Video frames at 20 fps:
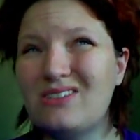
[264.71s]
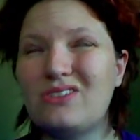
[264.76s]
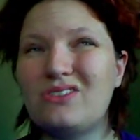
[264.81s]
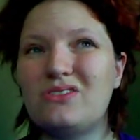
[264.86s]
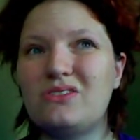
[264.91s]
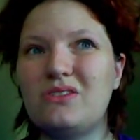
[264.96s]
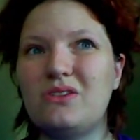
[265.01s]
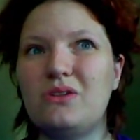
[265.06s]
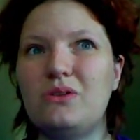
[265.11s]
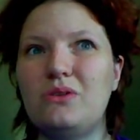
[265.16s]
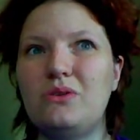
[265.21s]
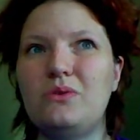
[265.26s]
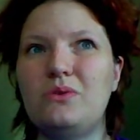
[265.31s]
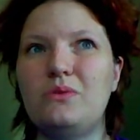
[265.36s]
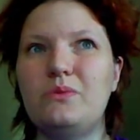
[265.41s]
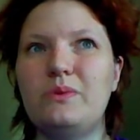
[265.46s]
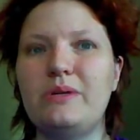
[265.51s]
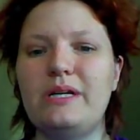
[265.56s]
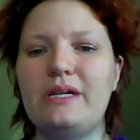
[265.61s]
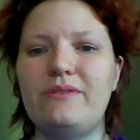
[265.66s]

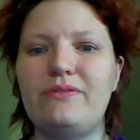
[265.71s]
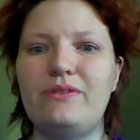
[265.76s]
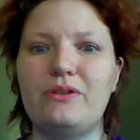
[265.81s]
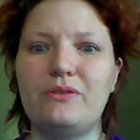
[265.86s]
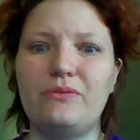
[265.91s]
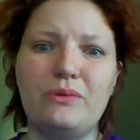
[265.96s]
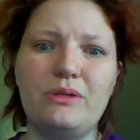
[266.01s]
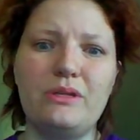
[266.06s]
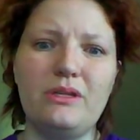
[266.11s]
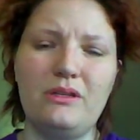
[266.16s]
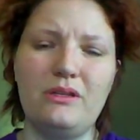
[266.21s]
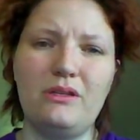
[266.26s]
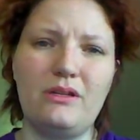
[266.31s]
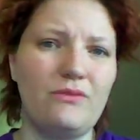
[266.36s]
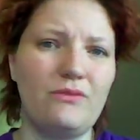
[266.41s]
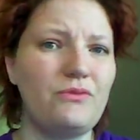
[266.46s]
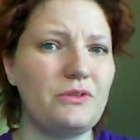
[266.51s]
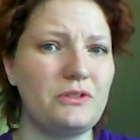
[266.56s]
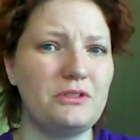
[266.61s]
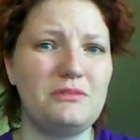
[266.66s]
So if you're really
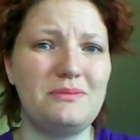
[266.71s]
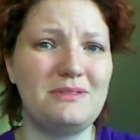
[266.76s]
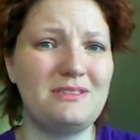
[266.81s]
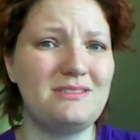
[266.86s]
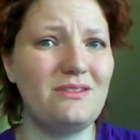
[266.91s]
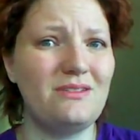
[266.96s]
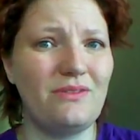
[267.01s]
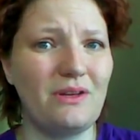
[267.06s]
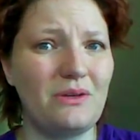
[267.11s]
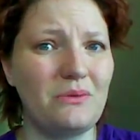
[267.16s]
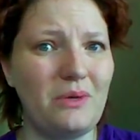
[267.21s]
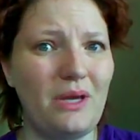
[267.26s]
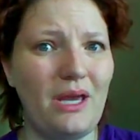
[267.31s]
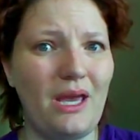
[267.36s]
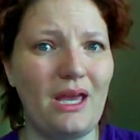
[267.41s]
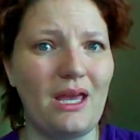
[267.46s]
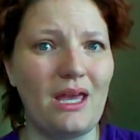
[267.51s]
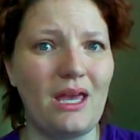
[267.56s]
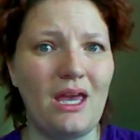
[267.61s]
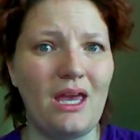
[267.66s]
looking for a specific
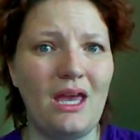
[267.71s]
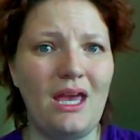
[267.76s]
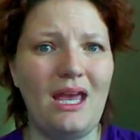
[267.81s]
wig,